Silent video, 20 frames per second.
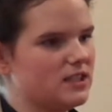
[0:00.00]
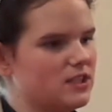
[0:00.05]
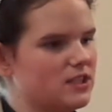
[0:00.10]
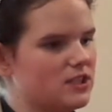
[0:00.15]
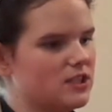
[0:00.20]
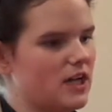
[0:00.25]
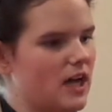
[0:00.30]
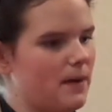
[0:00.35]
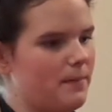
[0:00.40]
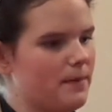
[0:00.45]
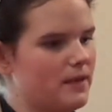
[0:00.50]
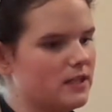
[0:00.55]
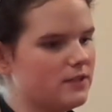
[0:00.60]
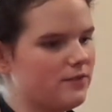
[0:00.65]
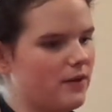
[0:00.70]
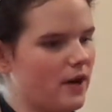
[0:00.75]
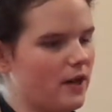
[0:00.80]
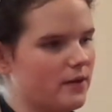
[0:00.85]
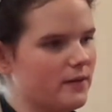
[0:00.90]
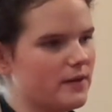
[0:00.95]
to stop his
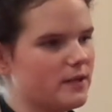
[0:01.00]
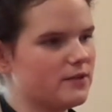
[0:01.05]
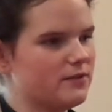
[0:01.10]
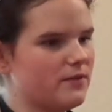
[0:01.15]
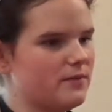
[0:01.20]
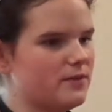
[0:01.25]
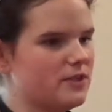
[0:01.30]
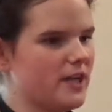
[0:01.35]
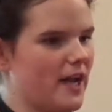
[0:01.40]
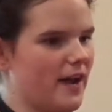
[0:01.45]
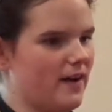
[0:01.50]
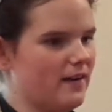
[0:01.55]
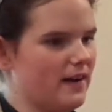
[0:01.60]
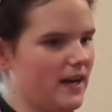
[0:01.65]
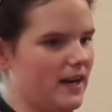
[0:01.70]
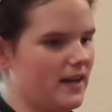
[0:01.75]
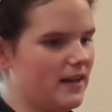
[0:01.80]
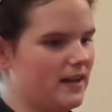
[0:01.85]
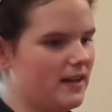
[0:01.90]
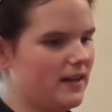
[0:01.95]
followers from shouting.
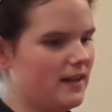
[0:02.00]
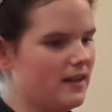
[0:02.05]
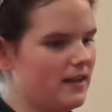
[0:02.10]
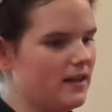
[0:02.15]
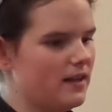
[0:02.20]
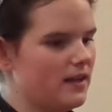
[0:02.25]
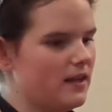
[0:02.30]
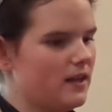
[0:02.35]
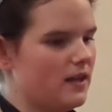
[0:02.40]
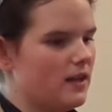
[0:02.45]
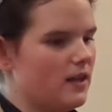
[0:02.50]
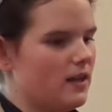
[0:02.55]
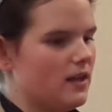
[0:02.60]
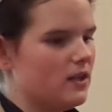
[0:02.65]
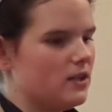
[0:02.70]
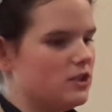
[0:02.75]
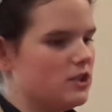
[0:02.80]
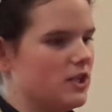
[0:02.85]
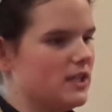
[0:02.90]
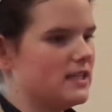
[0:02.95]

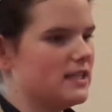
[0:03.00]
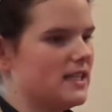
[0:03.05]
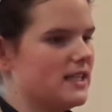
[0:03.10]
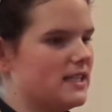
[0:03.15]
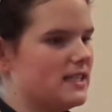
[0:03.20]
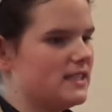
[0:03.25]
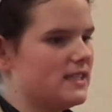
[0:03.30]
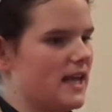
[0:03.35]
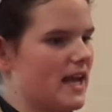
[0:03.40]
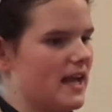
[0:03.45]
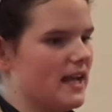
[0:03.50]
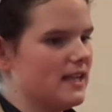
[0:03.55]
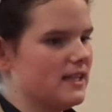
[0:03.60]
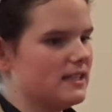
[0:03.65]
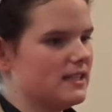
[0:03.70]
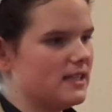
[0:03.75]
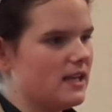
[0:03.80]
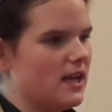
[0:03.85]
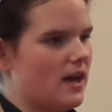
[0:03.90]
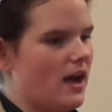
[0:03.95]
Jesus
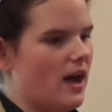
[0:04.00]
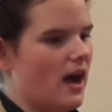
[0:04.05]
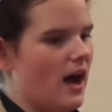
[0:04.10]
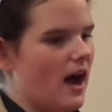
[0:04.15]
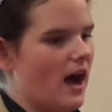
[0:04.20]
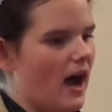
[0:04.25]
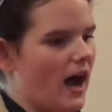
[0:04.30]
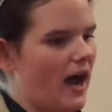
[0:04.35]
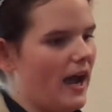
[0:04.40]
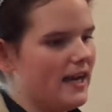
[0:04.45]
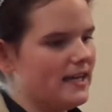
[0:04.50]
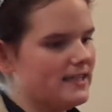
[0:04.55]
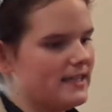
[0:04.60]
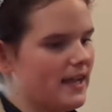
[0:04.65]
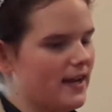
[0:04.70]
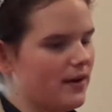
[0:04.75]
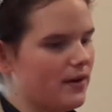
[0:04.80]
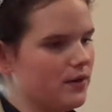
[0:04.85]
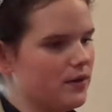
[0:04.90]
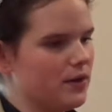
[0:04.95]
says, I
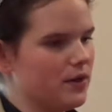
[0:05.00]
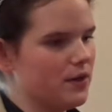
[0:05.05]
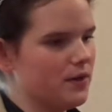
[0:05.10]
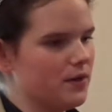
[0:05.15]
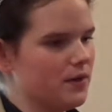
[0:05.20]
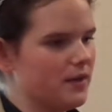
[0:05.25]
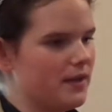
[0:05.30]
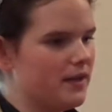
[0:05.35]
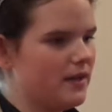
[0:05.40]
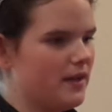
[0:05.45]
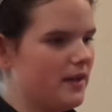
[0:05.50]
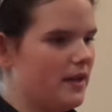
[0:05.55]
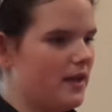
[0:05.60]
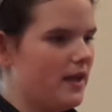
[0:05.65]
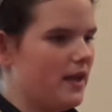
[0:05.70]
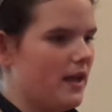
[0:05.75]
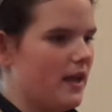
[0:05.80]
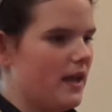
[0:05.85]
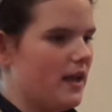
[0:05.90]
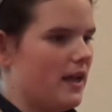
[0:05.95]
tell you,
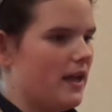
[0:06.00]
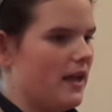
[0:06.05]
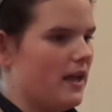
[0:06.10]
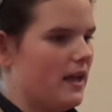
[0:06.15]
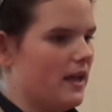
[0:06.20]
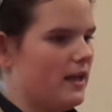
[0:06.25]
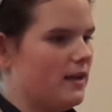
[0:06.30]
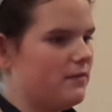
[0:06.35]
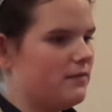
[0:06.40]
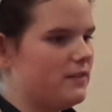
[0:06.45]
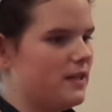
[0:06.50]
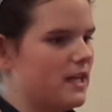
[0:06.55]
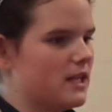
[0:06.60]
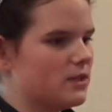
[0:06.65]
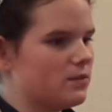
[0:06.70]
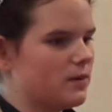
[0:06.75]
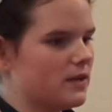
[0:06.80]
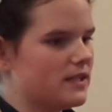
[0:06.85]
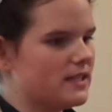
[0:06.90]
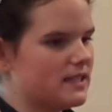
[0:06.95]
if
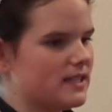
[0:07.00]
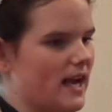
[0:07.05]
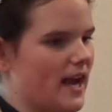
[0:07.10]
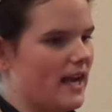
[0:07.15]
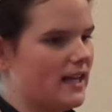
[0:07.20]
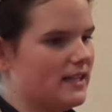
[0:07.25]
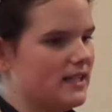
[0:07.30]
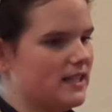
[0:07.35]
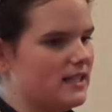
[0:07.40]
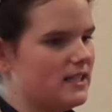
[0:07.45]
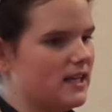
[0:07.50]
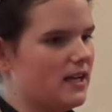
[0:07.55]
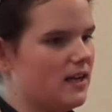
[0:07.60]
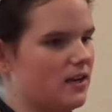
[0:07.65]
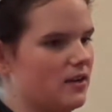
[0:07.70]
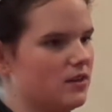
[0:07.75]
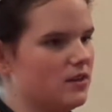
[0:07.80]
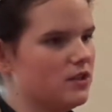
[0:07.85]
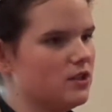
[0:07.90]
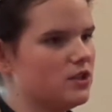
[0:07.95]
these were silent,
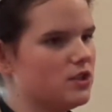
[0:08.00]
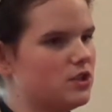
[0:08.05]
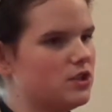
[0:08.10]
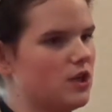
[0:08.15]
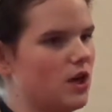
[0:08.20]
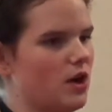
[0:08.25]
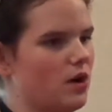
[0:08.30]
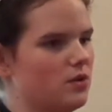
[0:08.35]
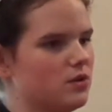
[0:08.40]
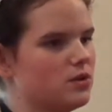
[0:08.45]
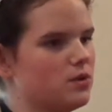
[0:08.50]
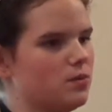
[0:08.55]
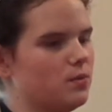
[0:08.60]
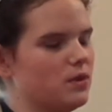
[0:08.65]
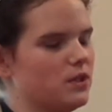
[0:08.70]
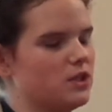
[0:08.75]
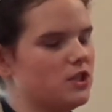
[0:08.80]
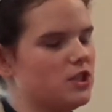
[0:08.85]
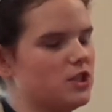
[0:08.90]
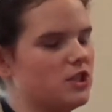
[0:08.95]
the stones
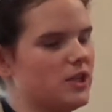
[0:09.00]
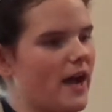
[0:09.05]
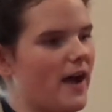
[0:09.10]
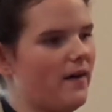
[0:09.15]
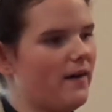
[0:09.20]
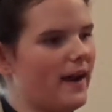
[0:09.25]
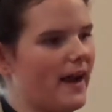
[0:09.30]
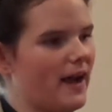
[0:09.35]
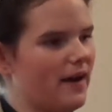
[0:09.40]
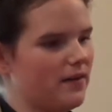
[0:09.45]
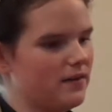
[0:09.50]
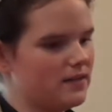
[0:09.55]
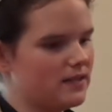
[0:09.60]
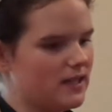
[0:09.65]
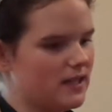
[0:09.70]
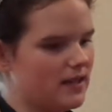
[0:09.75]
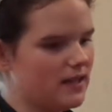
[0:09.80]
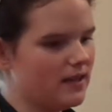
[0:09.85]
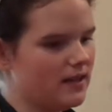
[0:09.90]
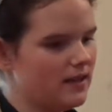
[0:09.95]
would shout out.
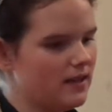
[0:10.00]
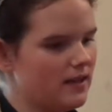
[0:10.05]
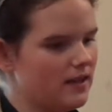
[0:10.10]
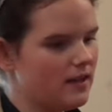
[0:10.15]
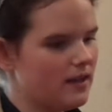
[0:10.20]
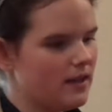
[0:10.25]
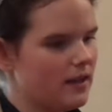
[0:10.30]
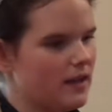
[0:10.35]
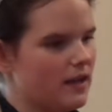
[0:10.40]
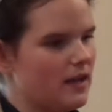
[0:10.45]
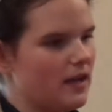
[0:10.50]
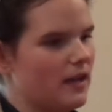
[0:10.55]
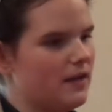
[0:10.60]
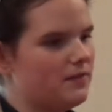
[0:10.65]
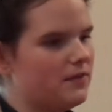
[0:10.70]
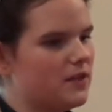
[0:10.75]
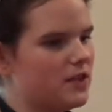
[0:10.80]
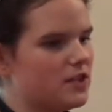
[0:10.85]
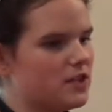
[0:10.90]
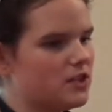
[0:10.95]

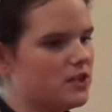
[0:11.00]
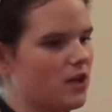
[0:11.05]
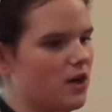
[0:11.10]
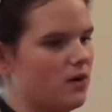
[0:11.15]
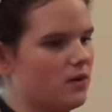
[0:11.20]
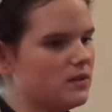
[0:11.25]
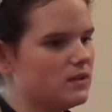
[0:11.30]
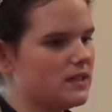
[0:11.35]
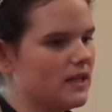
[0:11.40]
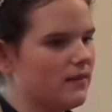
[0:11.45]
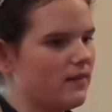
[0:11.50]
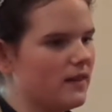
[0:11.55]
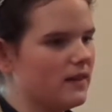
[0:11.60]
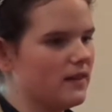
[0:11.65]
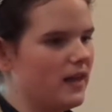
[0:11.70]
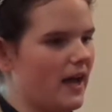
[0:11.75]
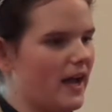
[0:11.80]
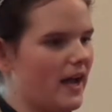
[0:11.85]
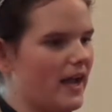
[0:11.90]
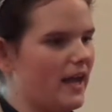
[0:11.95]
If the stones that were
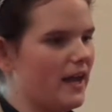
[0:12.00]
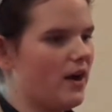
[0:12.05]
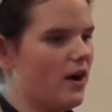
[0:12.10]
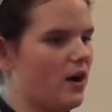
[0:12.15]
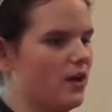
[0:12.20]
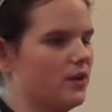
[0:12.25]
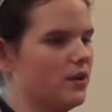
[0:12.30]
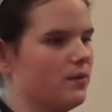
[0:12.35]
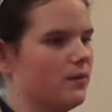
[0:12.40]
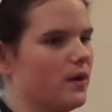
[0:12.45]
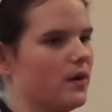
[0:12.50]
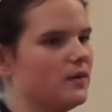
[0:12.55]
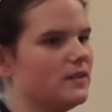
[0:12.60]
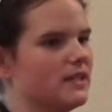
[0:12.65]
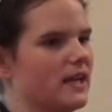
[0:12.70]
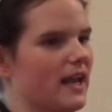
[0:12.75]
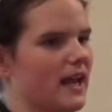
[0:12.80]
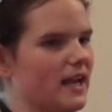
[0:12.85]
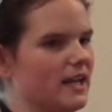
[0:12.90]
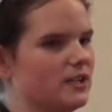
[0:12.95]
lying on the road
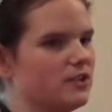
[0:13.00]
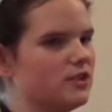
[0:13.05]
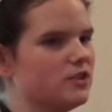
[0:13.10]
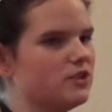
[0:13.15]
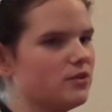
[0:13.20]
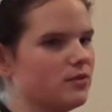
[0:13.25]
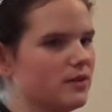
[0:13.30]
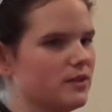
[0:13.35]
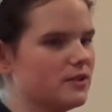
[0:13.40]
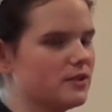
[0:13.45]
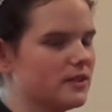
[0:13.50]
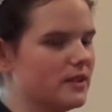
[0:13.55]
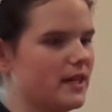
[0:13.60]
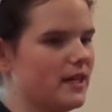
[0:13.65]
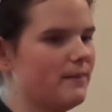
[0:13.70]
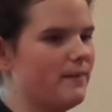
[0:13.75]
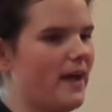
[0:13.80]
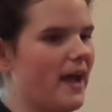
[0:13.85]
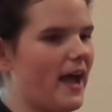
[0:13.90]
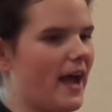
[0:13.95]
to ancient
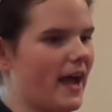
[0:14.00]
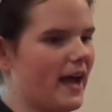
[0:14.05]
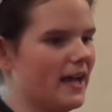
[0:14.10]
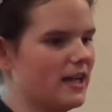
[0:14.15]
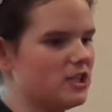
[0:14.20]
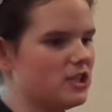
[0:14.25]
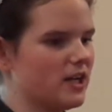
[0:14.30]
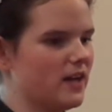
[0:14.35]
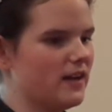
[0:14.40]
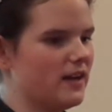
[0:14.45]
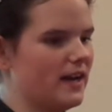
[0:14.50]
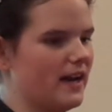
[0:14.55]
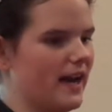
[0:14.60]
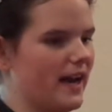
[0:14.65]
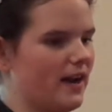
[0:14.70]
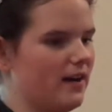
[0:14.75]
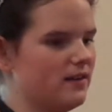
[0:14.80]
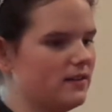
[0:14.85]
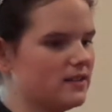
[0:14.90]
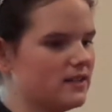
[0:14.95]
Jerusalem had shouted
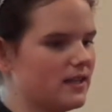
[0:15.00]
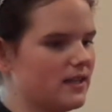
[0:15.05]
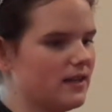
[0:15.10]
out,